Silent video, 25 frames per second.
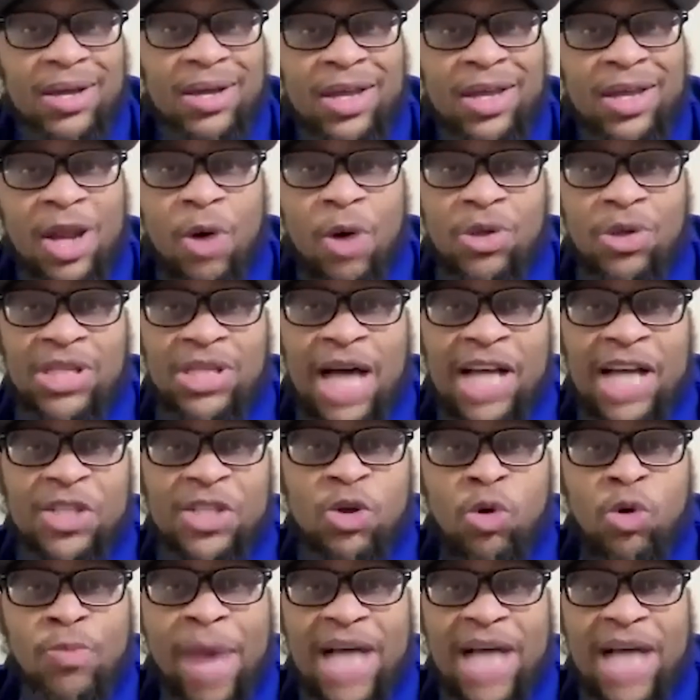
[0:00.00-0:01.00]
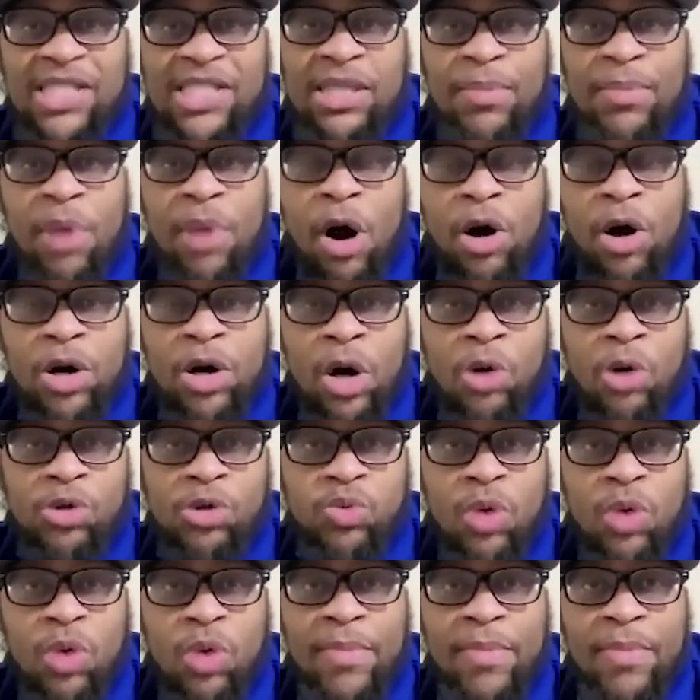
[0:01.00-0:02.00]
his high school basketball
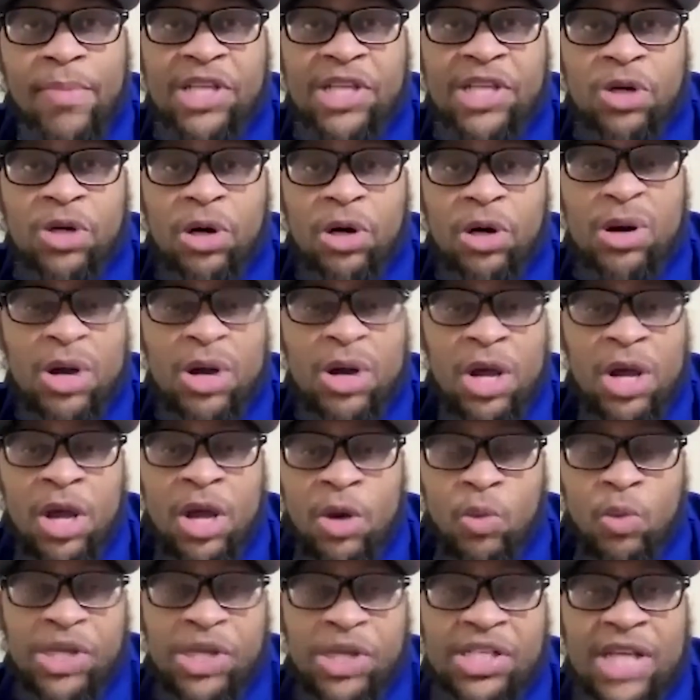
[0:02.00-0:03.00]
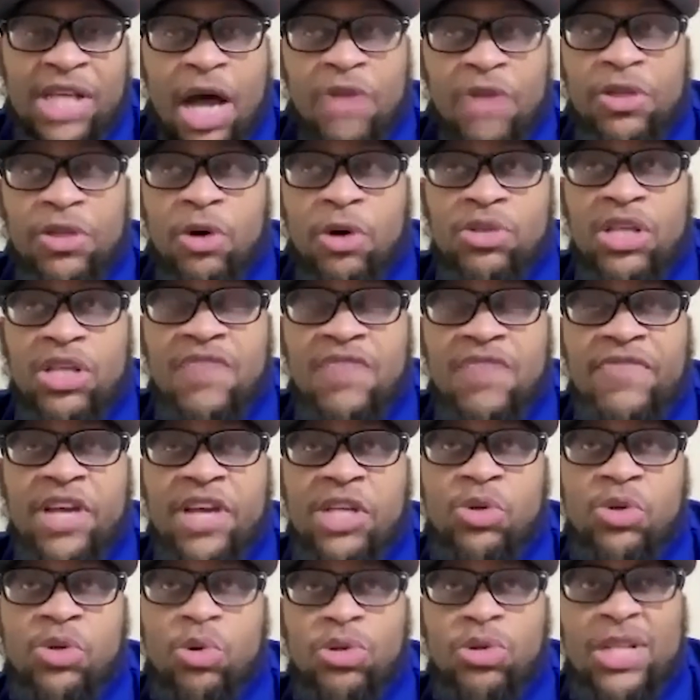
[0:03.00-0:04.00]
coach. Want to make sure we shout those
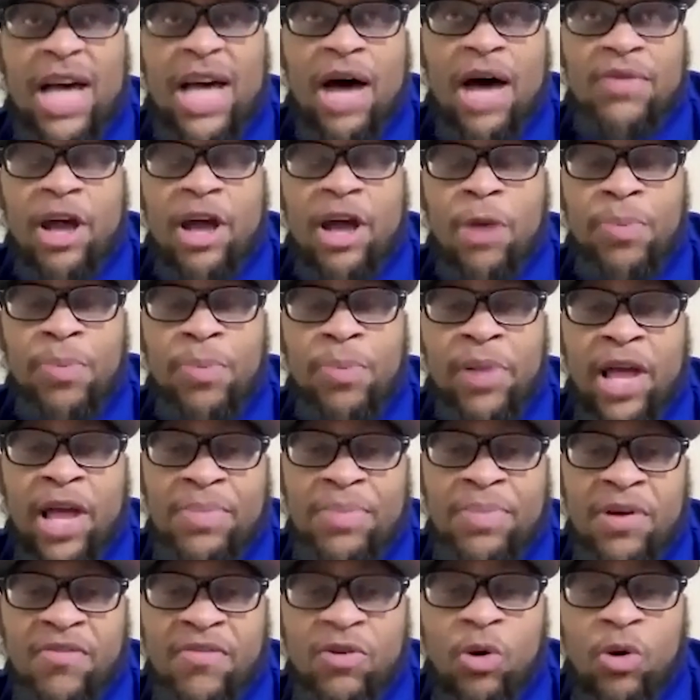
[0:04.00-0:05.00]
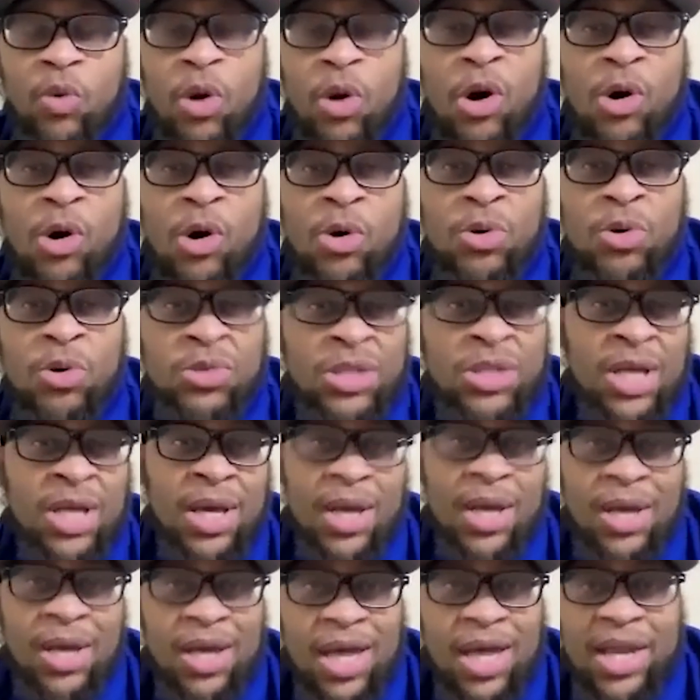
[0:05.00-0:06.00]
individuals out that are playing pivotal roles
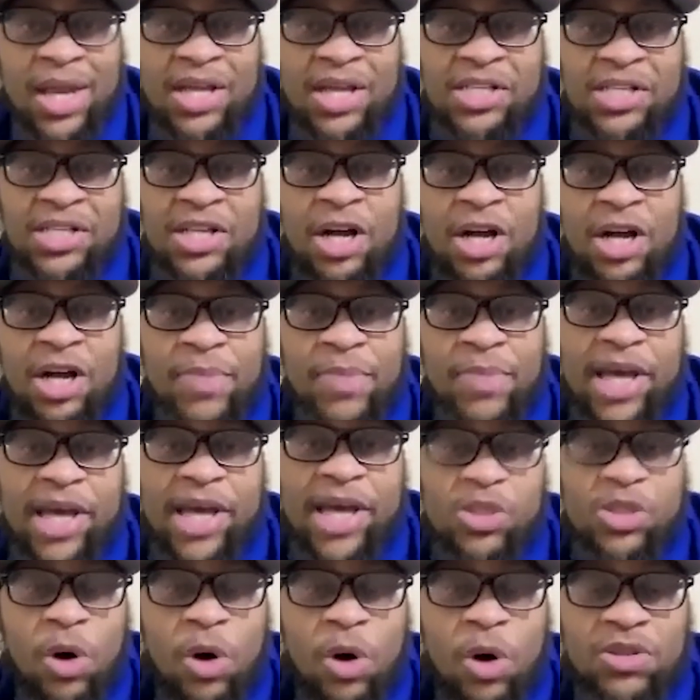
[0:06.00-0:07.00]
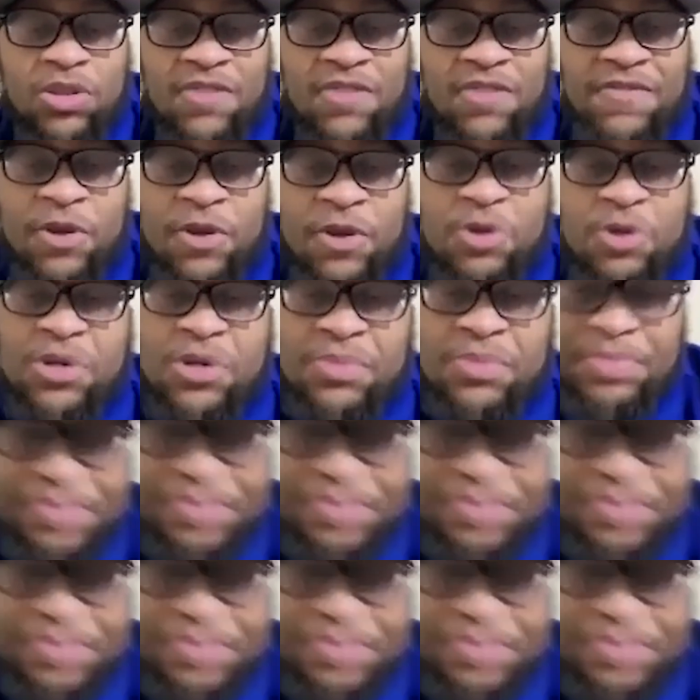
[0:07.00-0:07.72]
in this young man's growth and future.